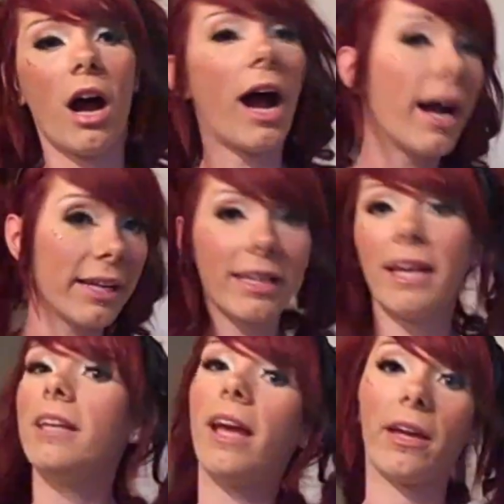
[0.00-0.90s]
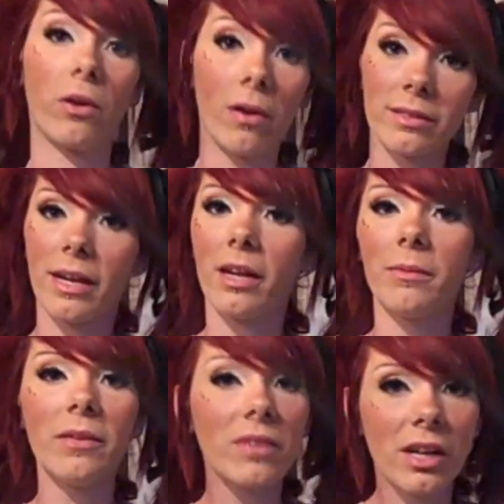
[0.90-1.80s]
I again had a hard time
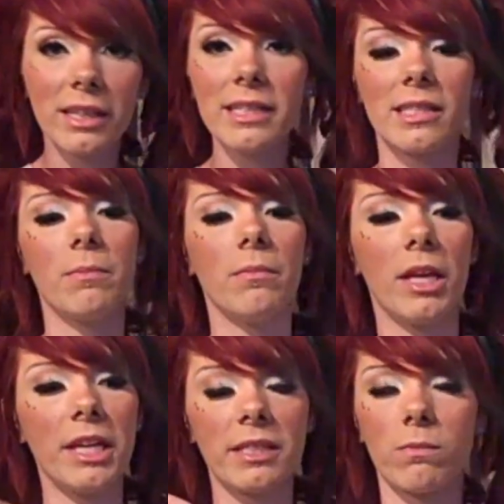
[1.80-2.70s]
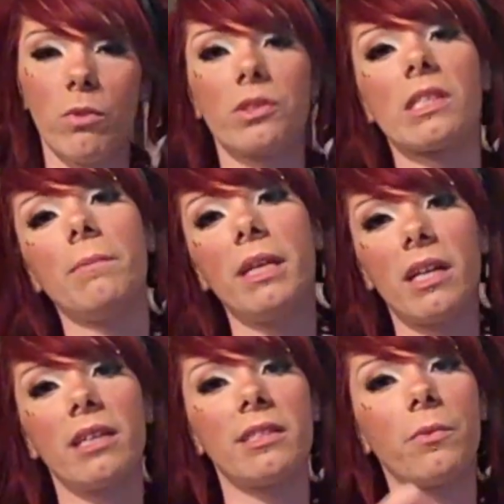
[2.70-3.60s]
even on easy, and it's mostly
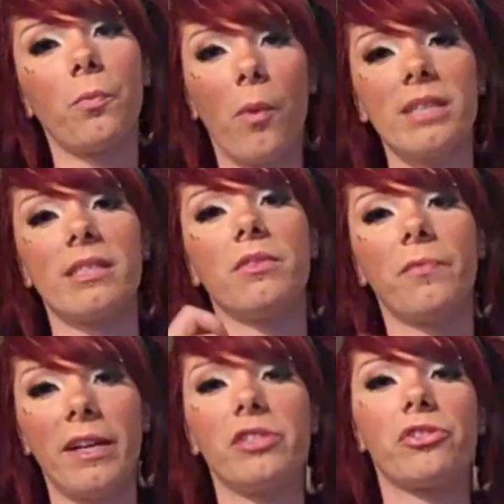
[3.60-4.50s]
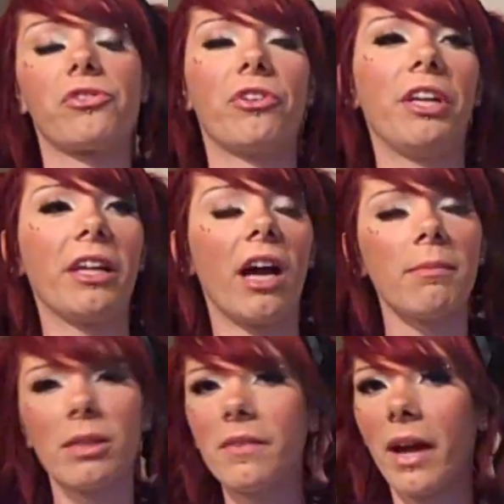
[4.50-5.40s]
because it wasn't registering. I
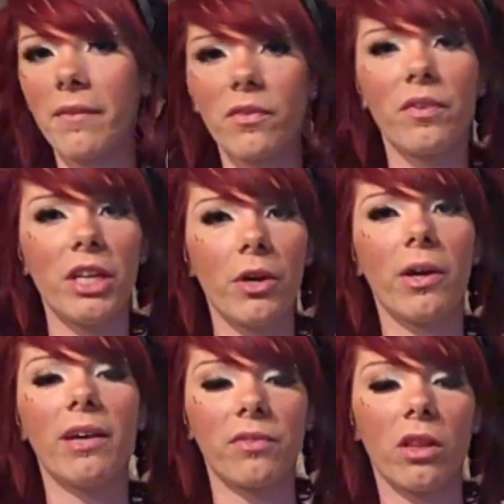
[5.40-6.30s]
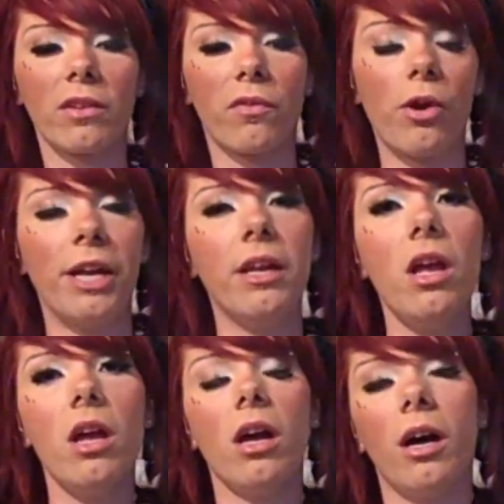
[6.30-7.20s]
believe I have a video, I'll have to look for it,
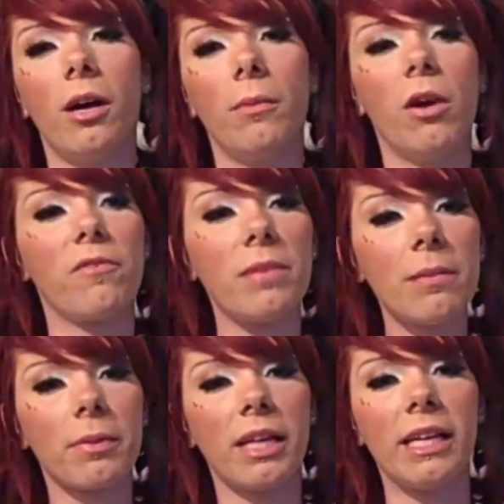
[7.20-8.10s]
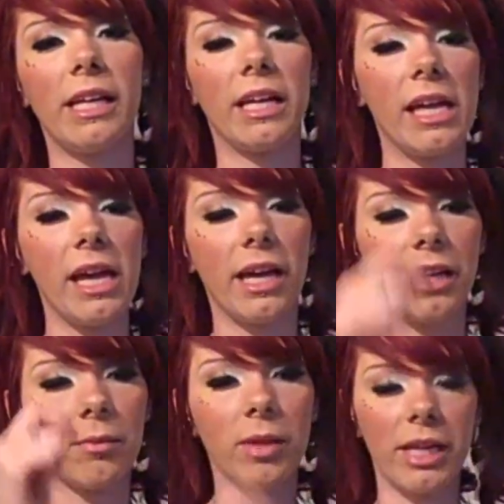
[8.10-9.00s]
of me playing, and
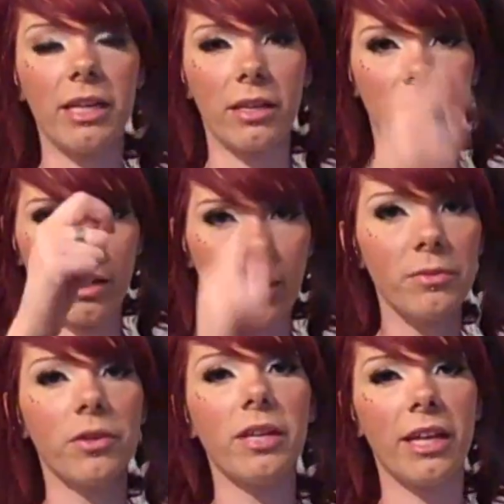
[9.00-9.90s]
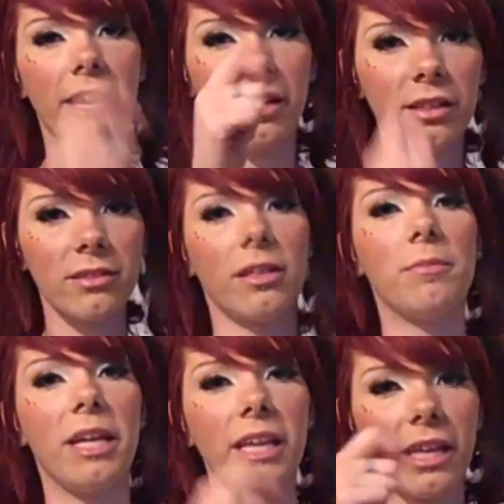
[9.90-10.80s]
I'm like, I'm doing it,
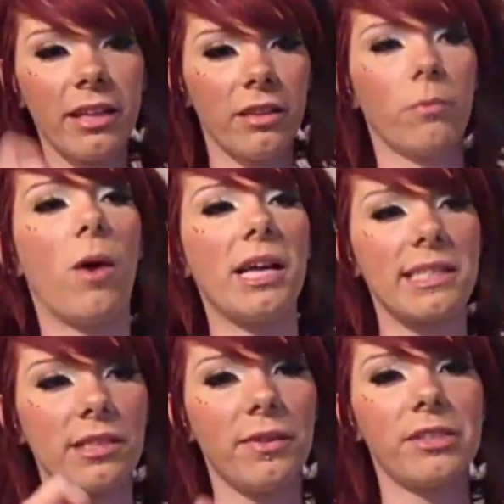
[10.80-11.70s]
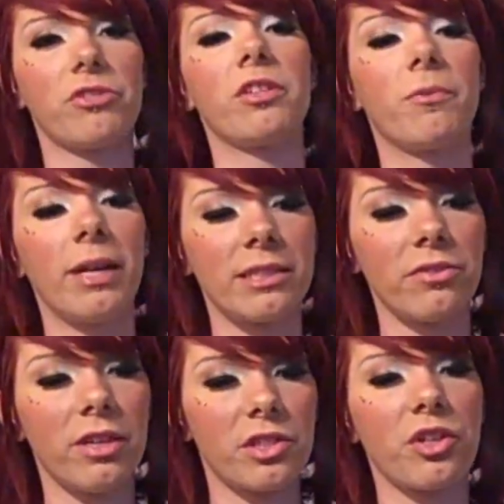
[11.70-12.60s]
I'm hitting, why isn't it registering, why
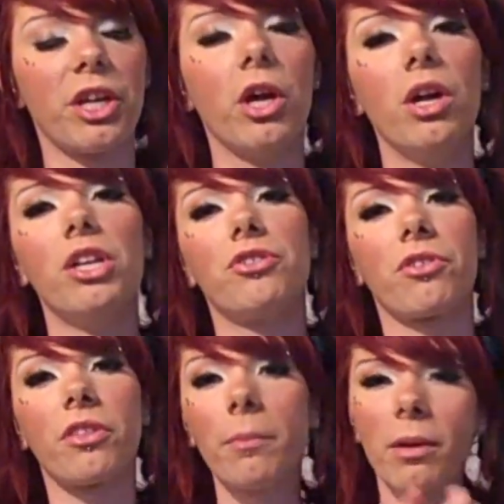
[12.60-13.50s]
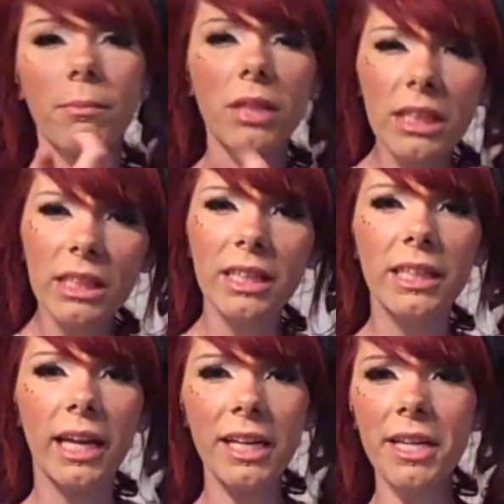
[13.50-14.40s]
isn't it registering? Is your thumb completely in
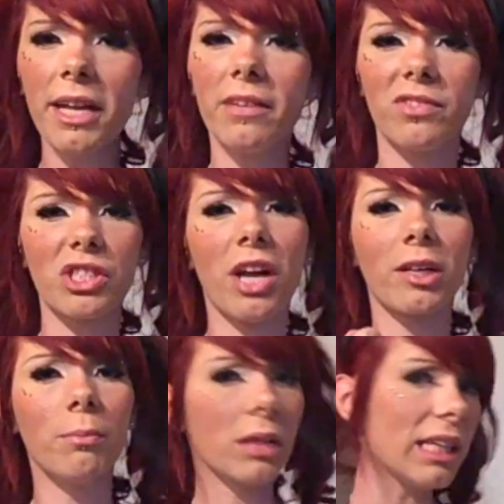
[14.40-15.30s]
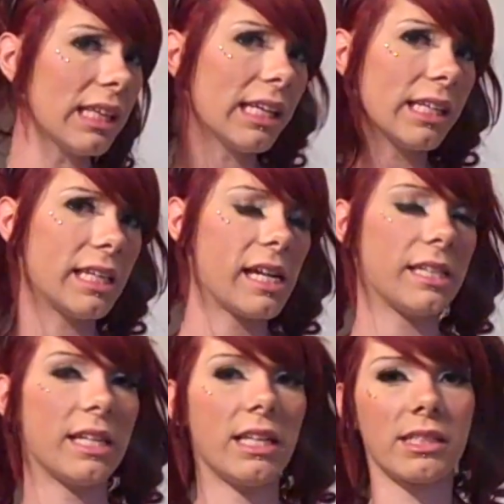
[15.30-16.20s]
the indent? If it's not completely in the
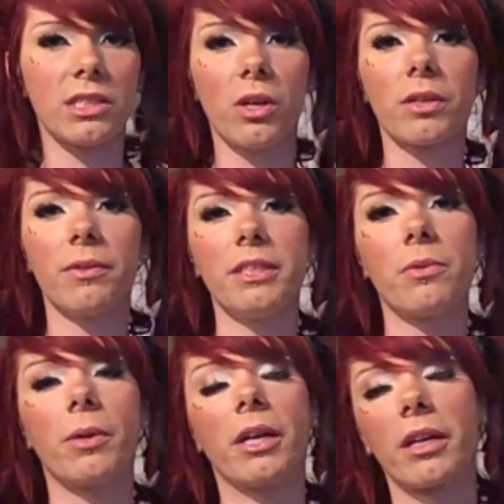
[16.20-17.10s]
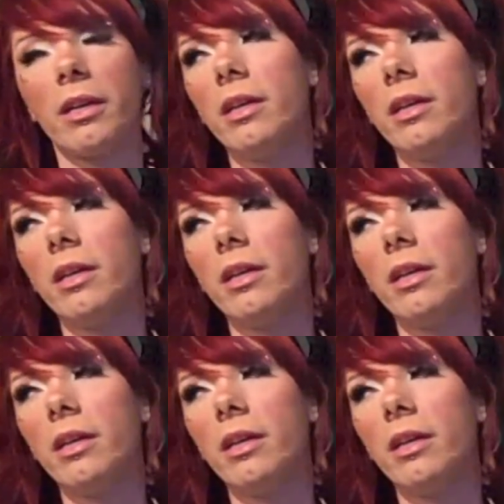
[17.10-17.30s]
indent, it's not going to work.